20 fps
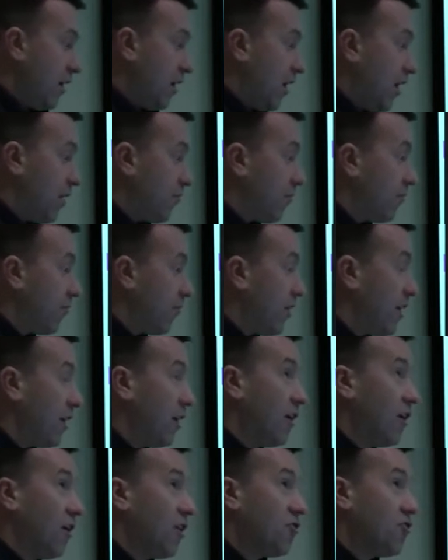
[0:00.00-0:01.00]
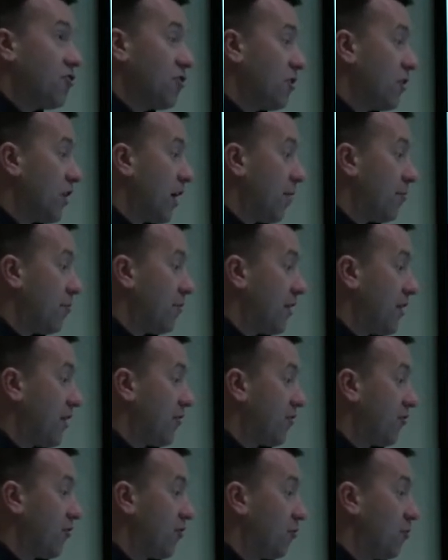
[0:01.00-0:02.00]
Uh, from very large
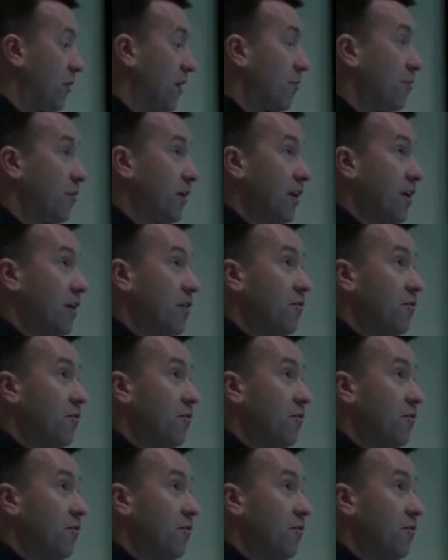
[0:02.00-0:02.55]
companies such as B P,